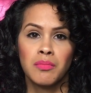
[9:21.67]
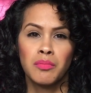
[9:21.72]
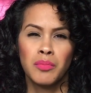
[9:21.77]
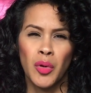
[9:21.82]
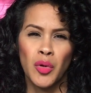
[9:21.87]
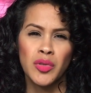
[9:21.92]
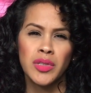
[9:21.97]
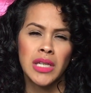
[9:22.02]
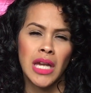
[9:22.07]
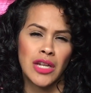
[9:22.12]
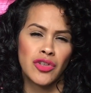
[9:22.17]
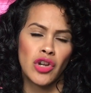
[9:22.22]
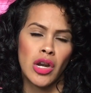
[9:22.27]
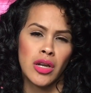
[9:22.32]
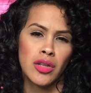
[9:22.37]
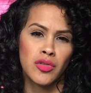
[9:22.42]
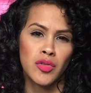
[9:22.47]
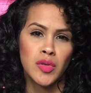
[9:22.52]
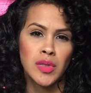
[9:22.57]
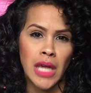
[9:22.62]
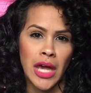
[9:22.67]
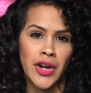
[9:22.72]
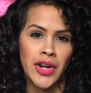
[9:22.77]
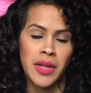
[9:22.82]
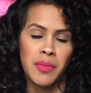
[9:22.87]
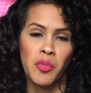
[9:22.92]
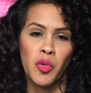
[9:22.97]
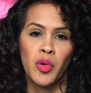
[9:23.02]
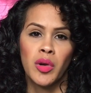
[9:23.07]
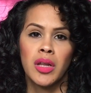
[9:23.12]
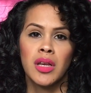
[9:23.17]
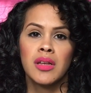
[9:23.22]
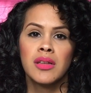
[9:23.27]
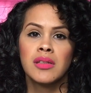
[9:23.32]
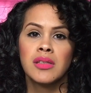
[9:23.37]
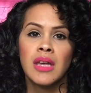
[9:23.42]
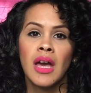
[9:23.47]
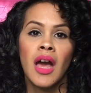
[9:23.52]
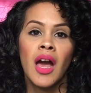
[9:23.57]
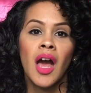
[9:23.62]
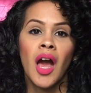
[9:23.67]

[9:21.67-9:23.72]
Mostly I try to do Saturday mornings.